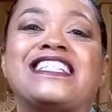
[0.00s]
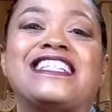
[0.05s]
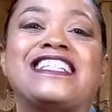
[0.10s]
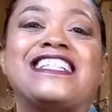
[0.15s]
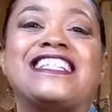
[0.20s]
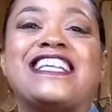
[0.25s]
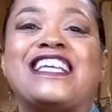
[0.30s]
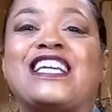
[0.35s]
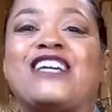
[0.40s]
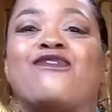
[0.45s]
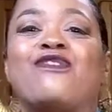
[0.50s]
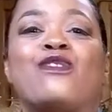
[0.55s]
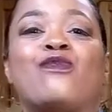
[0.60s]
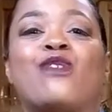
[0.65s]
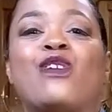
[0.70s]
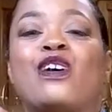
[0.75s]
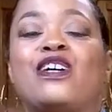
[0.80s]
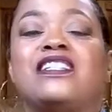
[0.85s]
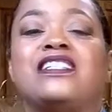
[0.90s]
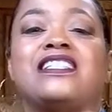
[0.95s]
the sink if you
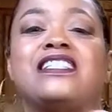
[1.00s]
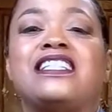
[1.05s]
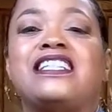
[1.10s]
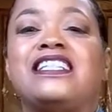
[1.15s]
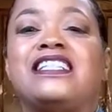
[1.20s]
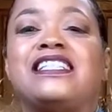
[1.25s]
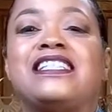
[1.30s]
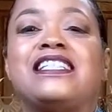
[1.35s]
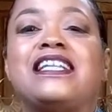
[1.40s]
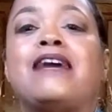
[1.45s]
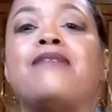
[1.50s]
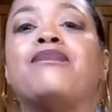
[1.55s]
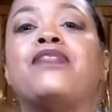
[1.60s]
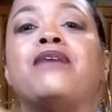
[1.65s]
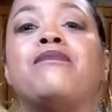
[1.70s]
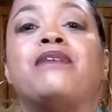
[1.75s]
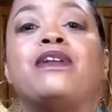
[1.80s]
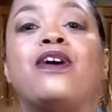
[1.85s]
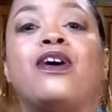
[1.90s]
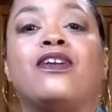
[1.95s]
want, de-stem
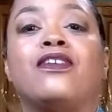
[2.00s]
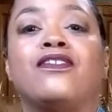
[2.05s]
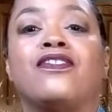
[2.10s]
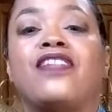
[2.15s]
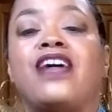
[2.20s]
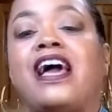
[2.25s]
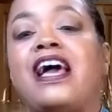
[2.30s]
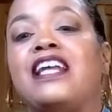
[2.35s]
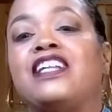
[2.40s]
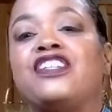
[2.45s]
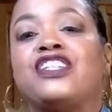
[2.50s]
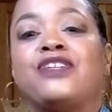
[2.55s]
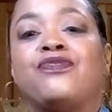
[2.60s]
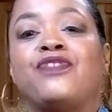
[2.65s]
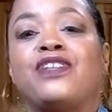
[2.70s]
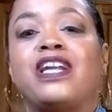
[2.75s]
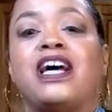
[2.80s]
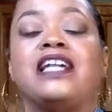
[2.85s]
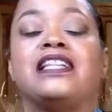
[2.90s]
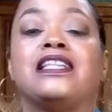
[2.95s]
them and all of that,
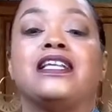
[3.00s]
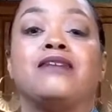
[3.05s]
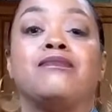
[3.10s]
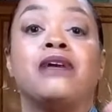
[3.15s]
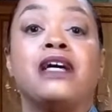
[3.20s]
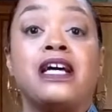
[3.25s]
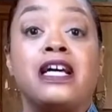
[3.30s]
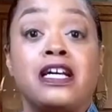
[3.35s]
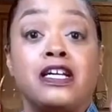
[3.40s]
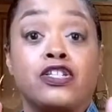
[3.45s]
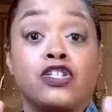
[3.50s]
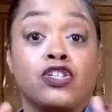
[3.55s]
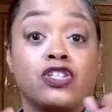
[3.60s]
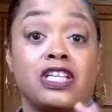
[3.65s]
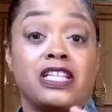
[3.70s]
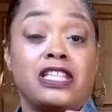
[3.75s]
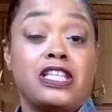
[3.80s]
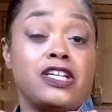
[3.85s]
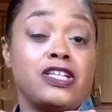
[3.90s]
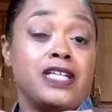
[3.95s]
chiffonade them so
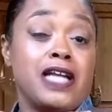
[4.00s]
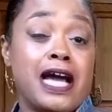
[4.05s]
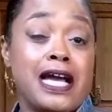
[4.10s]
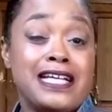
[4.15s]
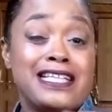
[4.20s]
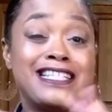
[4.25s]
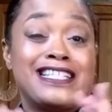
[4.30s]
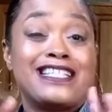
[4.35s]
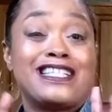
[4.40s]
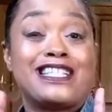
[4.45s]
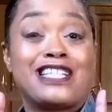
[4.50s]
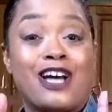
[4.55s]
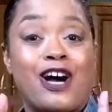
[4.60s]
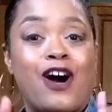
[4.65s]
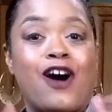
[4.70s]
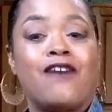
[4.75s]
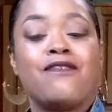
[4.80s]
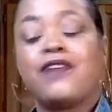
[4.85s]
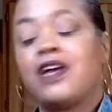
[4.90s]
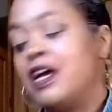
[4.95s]
that they're nice and
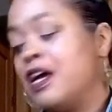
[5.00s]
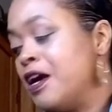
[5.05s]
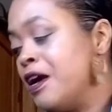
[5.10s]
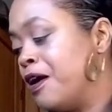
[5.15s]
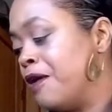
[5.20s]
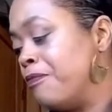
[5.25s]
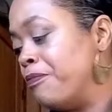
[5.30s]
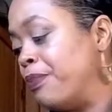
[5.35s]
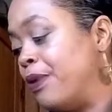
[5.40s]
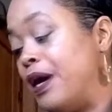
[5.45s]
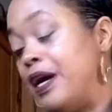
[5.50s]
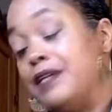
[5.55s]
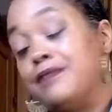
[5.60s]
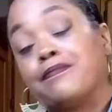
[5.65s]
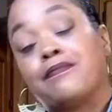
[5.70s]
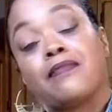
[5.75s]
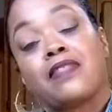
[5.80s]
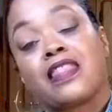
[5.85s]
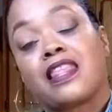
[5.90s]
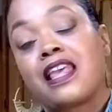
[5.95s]
soft.
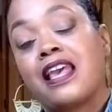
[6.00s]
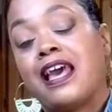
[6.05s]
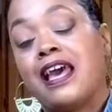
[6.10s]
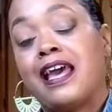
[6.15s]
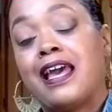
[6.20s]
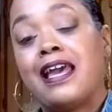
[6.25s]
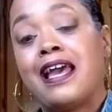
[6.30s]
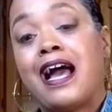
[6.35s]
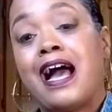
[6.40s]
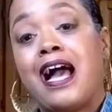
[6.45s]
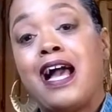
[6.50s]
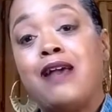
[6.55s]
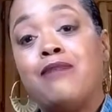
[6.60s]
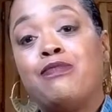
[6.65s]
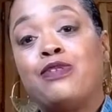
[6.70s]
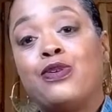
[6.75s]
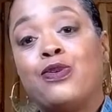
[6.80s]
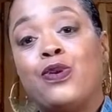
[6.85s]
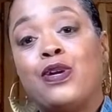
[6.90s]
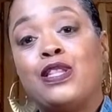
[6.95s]
But hey, I'm
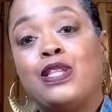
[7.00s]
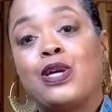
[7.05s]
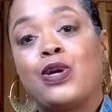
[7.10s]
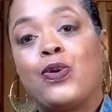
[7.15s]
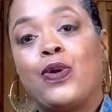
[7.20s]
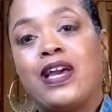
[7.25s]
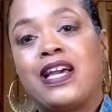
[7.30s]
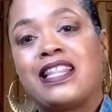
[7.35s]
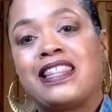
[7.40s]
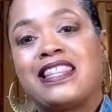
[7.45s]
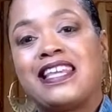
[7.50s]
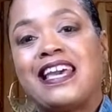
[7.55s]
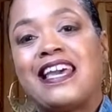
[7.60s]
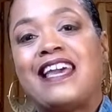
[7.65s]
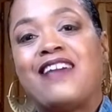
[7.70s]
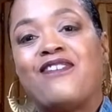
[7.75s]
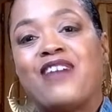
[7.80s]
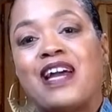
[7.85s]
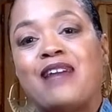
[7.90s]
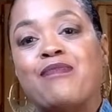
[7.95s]
doing the quick
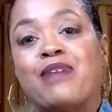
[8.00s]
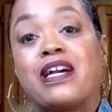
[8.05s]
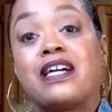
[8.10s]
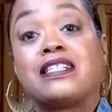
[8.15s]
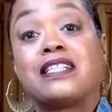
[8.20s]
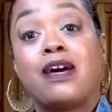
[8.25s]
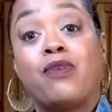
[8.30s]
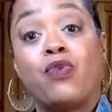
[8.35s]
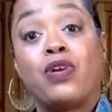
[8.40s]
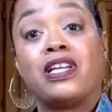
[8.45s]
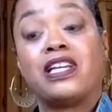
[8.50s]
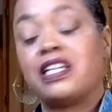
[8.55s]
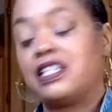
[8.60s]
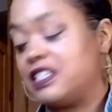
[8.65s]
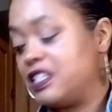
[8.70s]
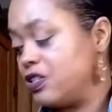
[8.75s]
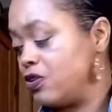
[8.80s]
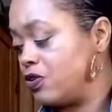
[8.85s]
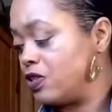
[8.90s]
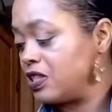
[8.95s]
thing, right? Because I want to get
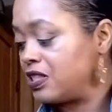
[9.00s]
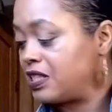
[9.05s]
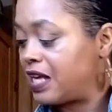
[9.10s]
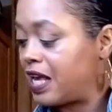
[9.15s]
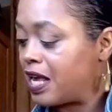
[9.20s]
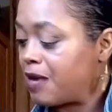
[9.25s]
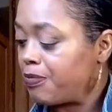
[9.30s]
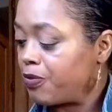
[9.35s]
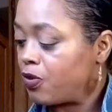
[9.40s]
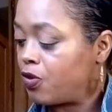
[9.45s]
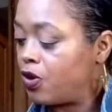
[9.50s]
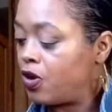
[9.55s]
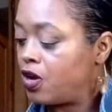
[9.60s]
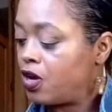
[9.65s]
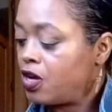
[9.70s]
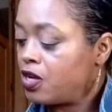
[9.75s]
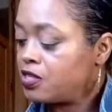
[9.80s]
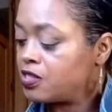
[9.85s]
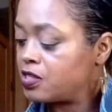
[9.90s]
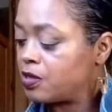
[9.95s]
dinner on the table.
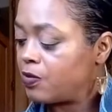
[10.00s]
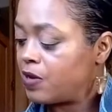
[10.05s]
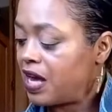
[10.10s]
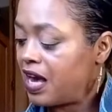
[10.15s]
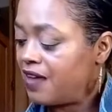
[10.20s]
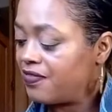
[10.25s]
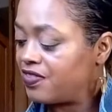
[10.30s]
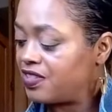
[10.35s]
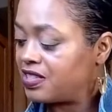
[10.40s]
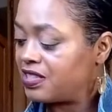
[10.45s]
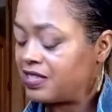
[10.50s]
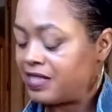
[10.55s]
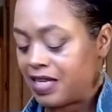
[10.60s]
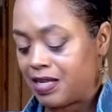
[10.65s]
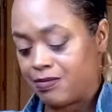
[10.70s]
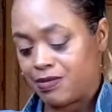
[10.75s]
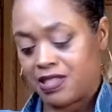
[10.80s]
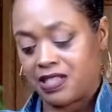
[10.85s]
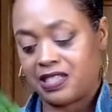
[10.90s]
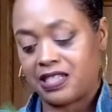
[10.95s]
So we have the
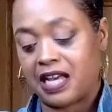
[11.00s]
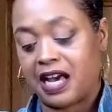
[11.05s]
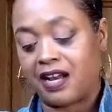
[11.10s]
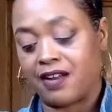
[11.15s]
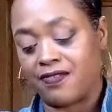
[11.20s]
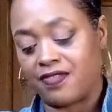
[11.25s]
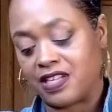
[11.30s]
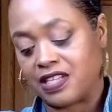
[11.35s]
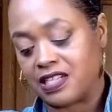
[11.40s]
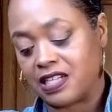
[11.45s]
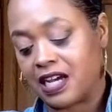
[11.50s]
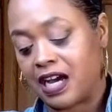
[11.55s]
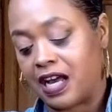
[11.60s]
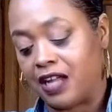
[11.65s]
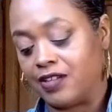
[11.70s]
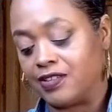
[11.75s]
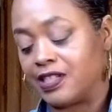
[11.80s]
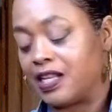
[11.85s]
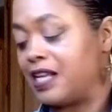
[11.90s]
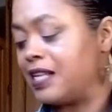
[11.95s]
stems inside of these
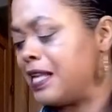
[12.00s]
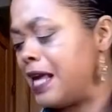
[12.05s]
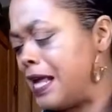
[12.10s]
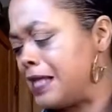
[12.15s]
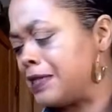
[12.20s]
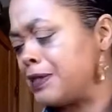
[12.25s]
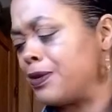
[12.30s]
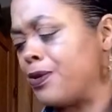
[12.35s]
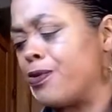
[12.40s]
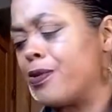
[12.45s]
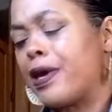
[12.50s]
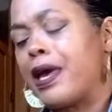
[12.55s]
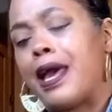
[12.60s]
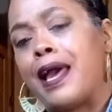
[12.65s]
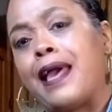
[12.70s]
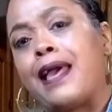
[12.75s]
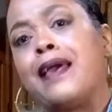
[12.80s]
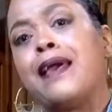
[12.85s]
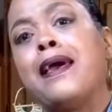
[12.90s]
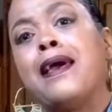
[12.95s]
collards, and that's
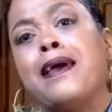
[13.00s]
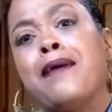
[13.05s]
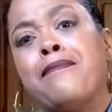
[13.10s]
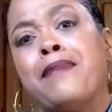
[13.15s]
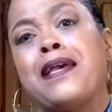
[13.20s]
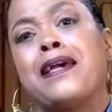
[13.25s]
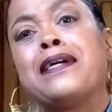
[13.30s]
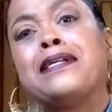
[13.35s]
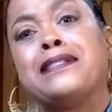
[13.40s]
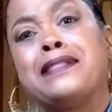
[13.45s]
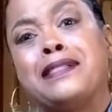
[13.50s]
okay because